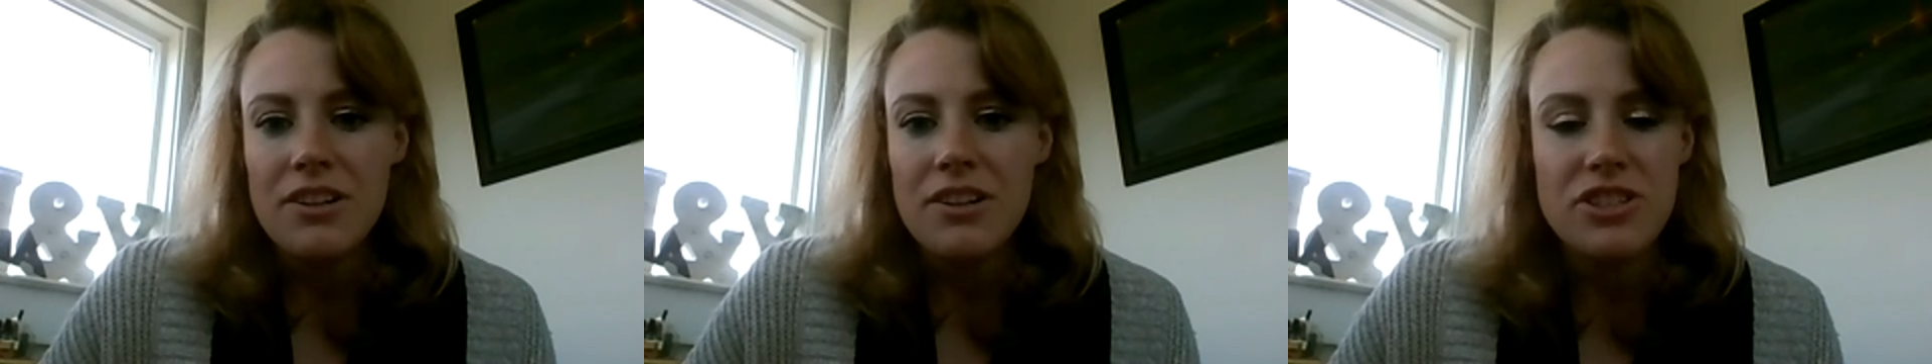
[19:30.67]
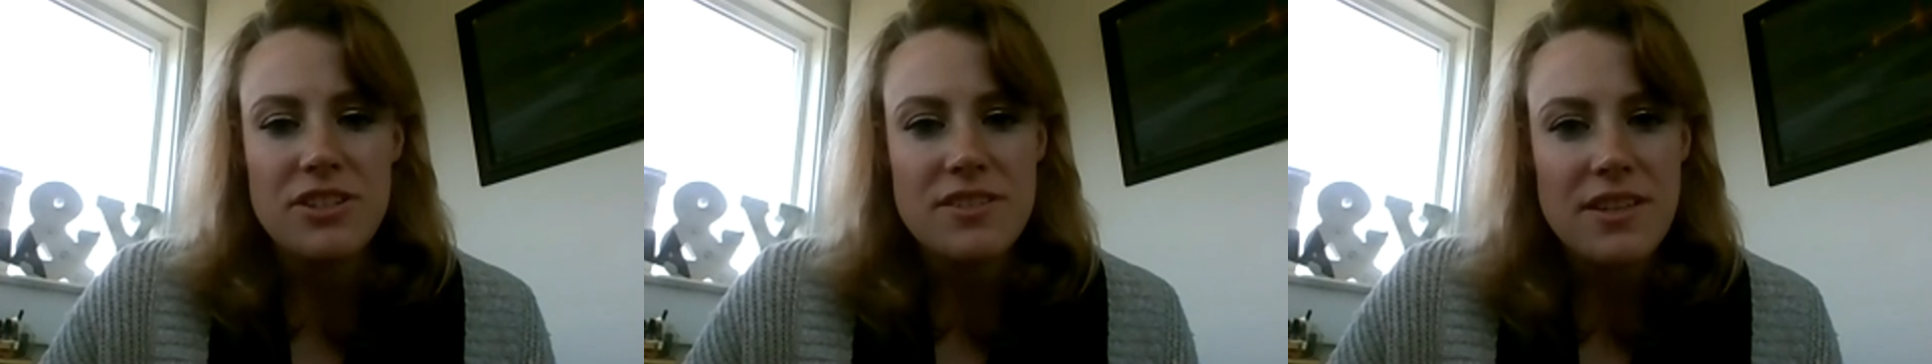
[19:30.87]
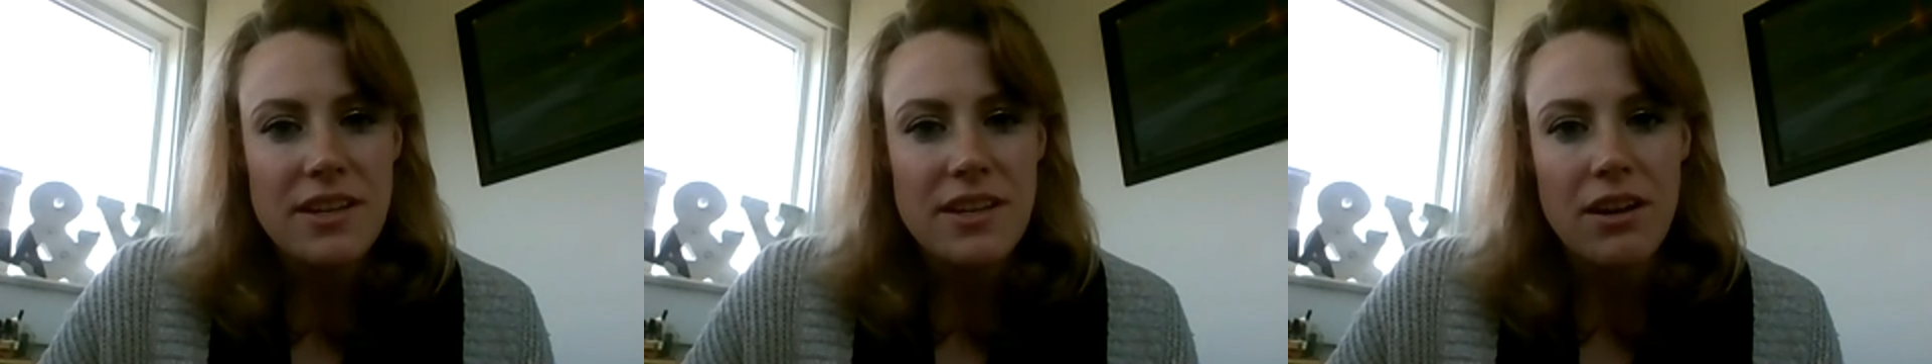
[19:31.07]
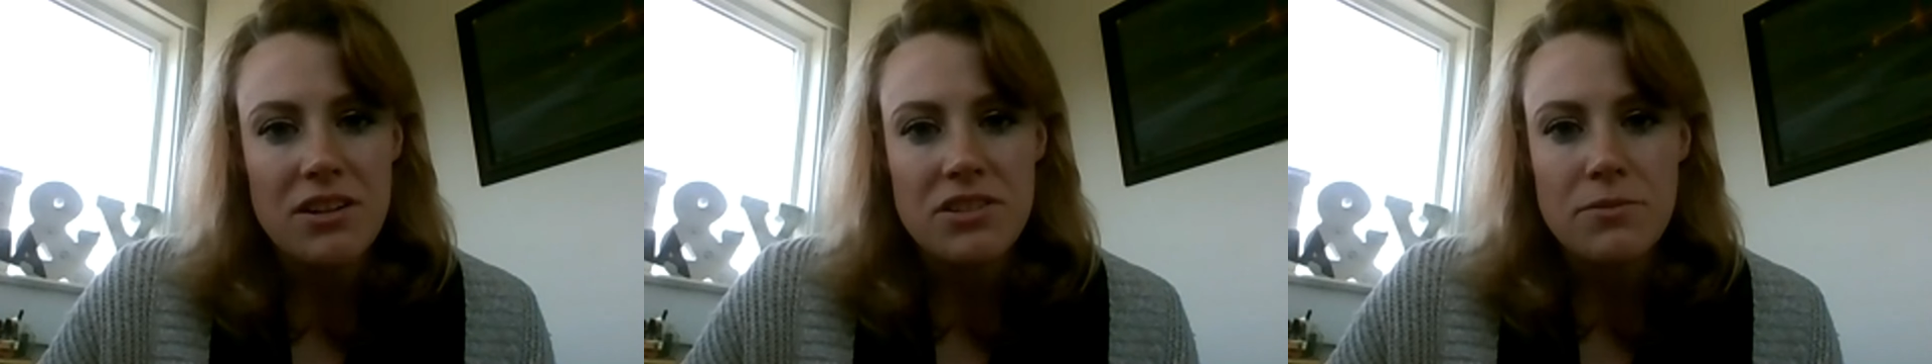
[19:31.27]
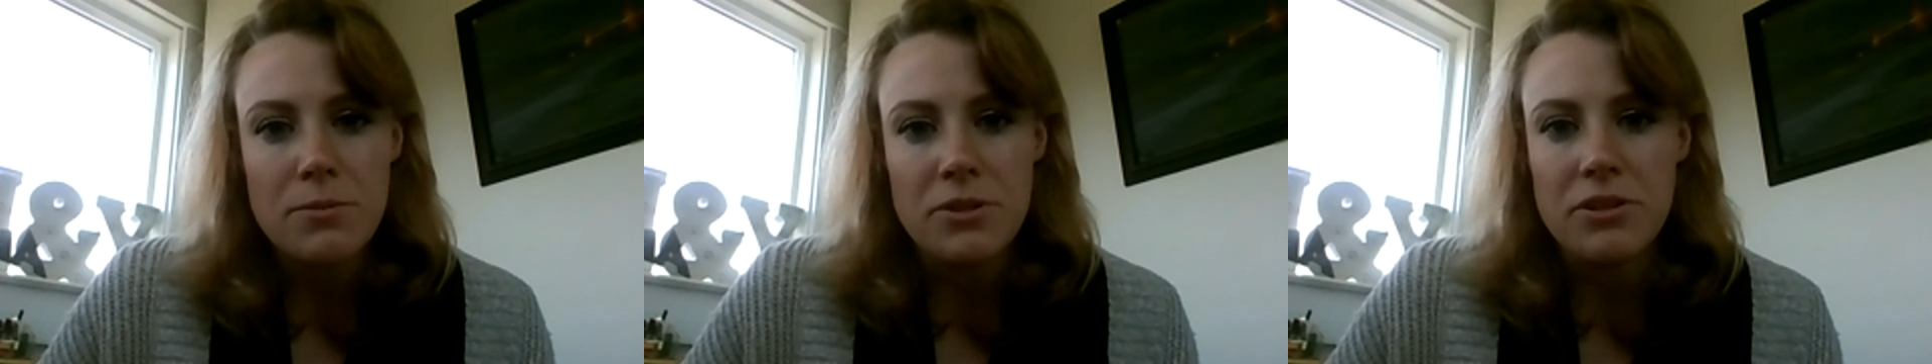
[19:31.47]
just mm, like
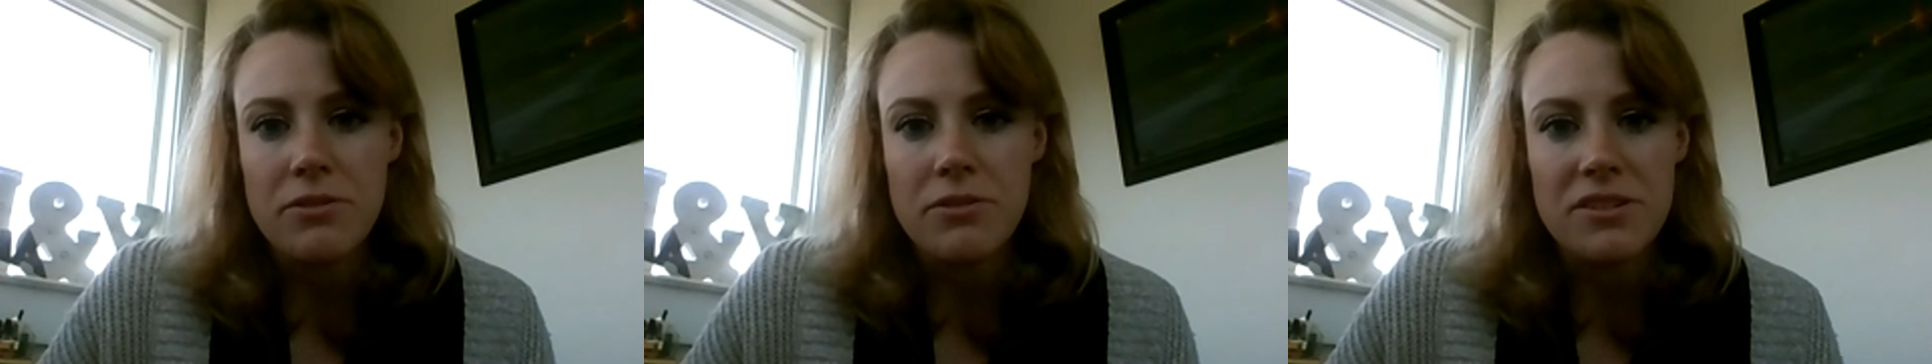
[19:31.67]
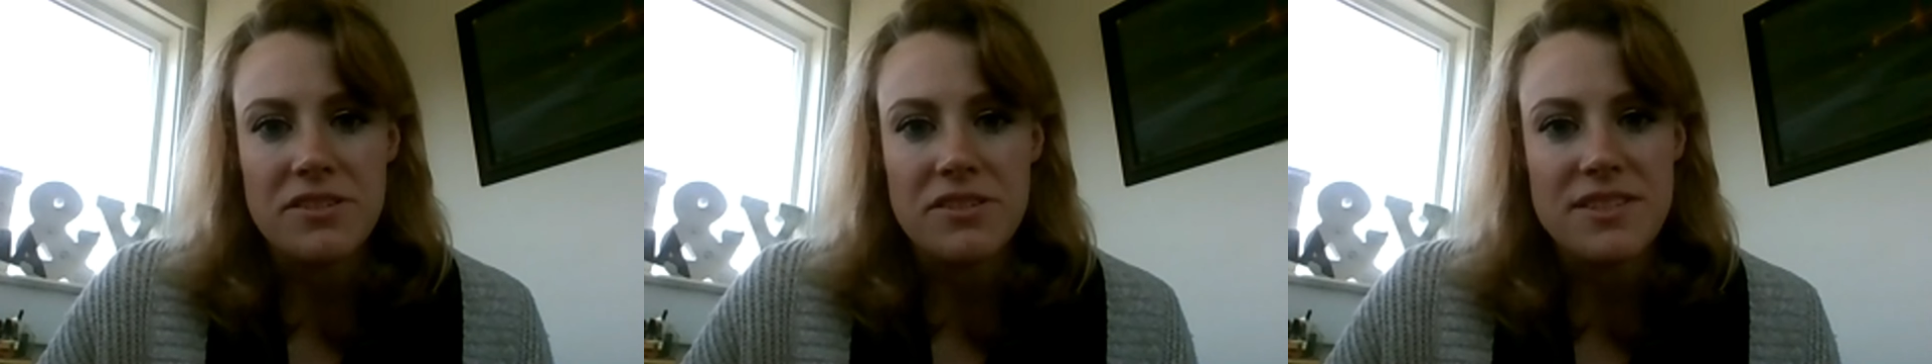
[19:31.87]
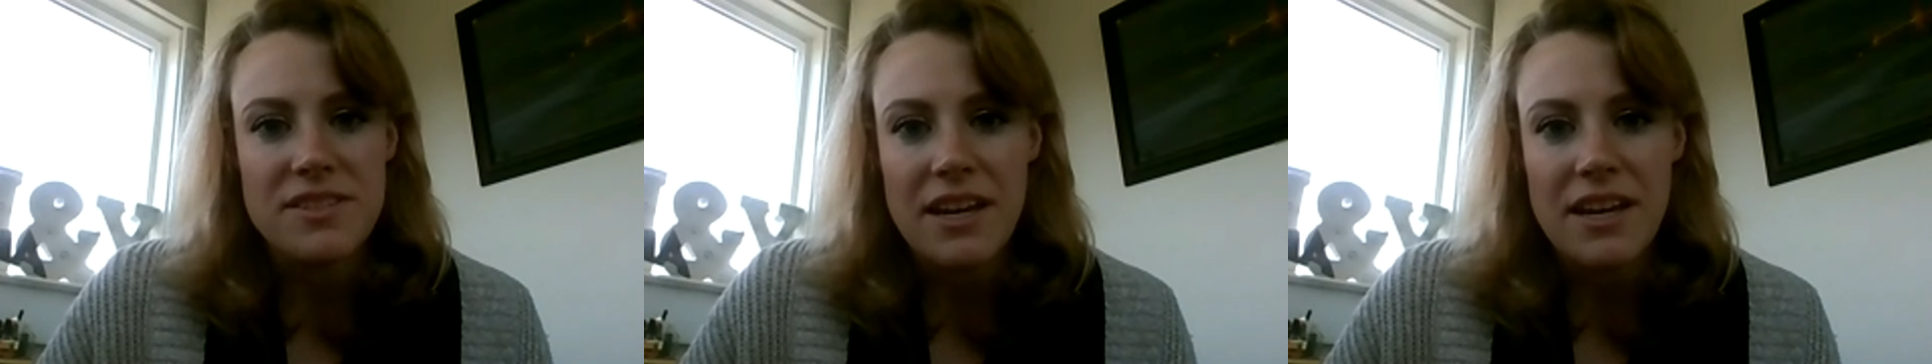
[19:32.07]
entrepreneurs yeah.